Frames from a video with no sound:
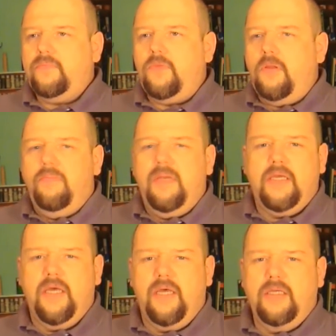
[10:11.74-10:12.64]

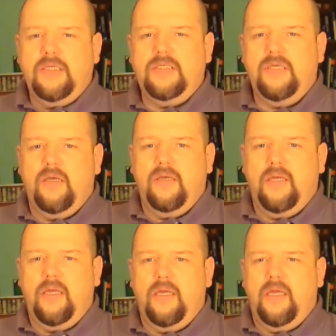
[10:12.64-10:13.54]
because
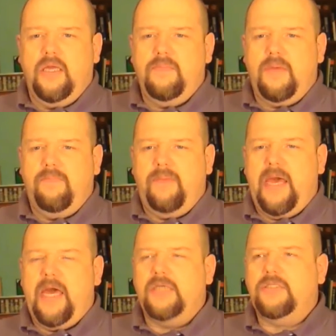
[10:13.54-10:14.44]
in my
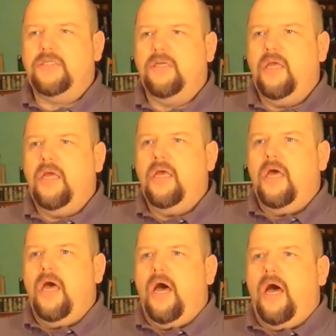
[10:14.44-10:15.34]
past
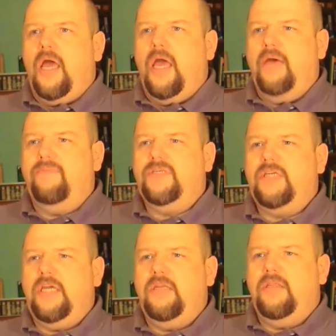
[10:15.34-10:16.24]
I have
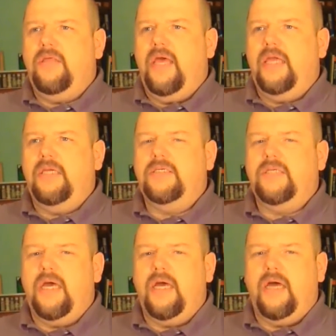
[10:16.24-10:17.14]
seen things
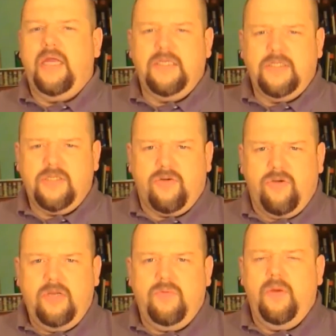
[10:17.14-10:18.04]
that I
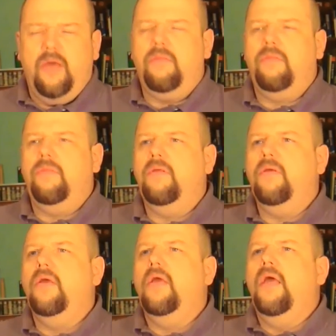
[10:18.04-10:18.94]
disagreed with,
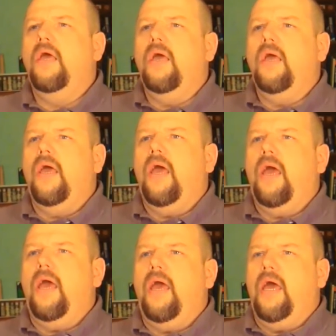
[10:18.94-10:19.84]

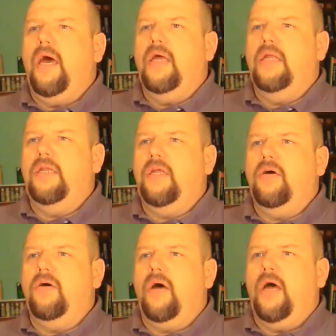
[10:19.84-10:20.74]
and
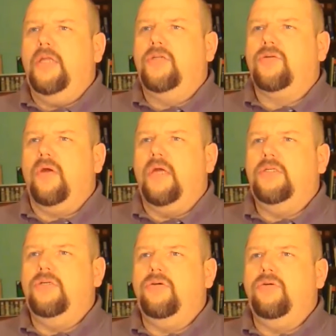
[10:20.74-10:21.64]
I try
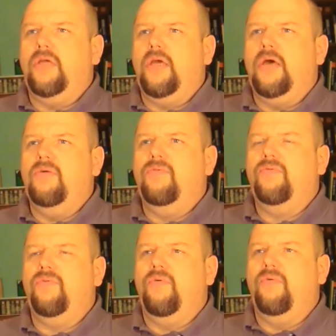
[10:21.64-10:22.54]
to give
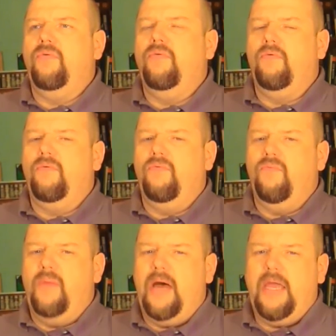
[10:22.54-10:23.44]

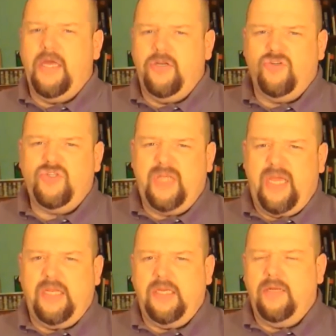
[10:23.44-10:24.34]
my
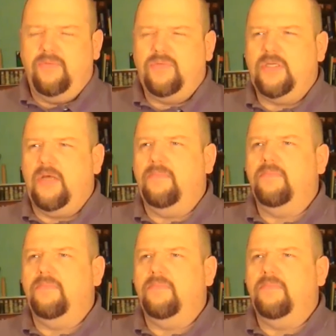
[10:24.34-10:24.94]
understanding of something,